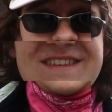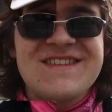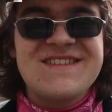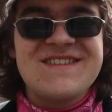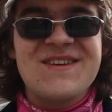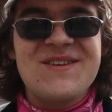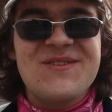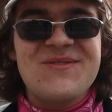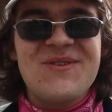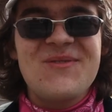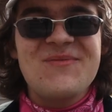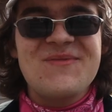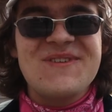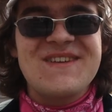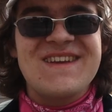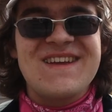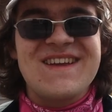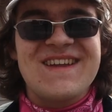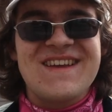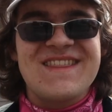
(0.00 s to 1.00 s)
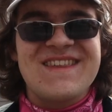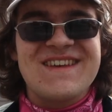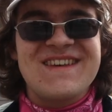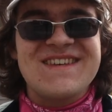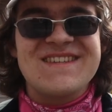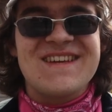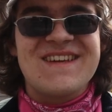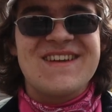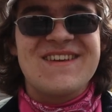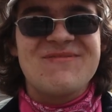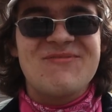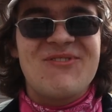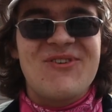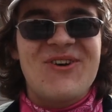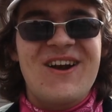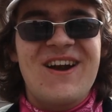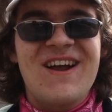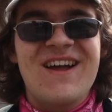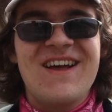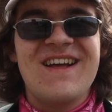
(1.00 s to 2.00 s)
So you won't be needing these
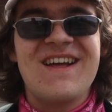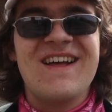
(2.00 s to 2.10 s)
anymore.